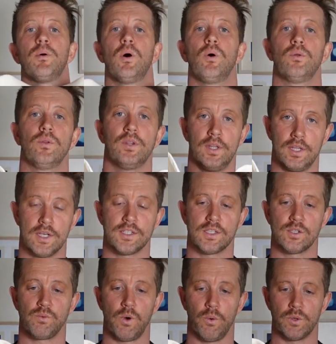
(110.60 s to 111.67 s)
bowl. This
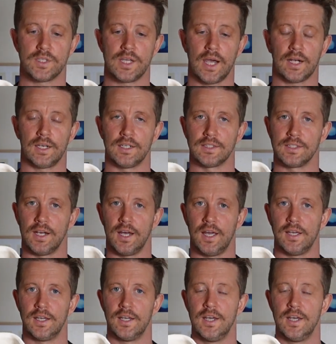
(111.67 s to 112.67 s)
is what we're tackling today.